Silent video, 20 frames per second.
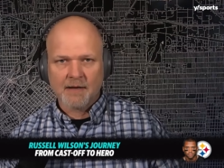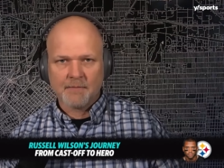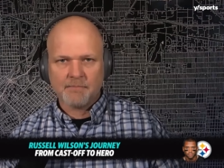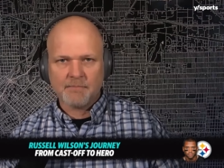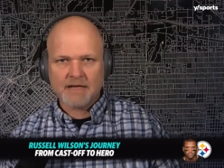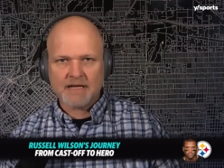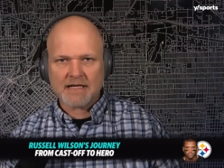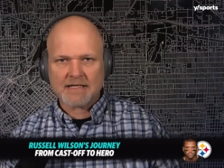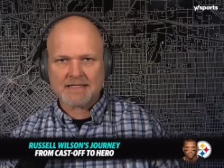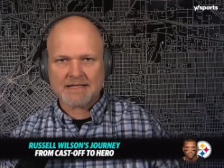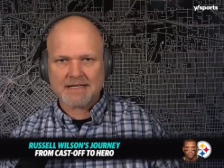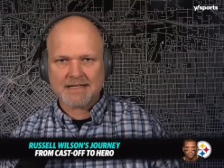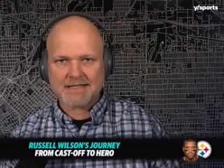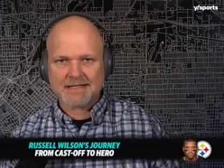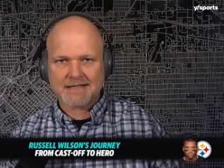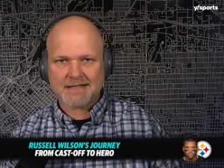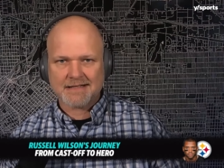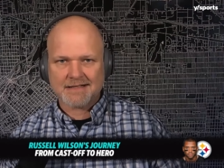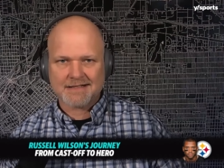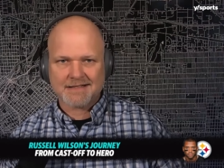because he is
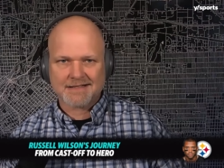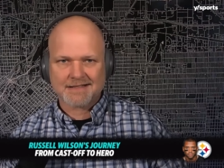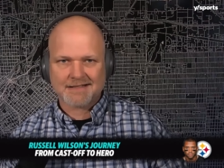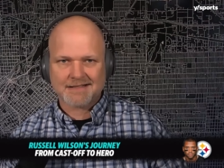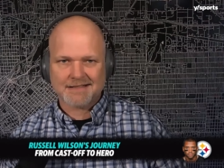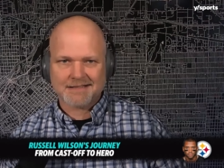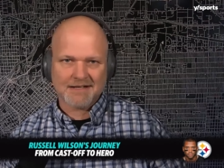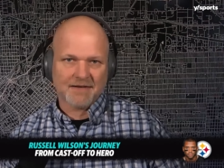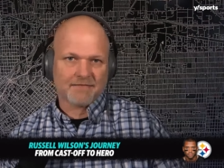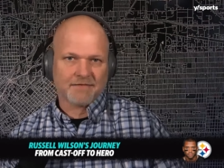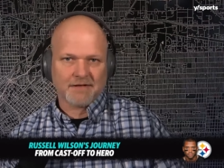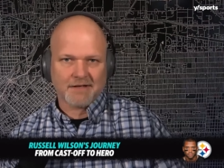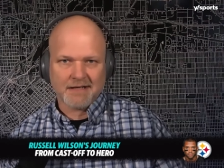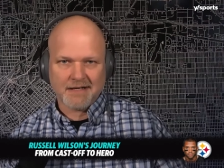a, just different.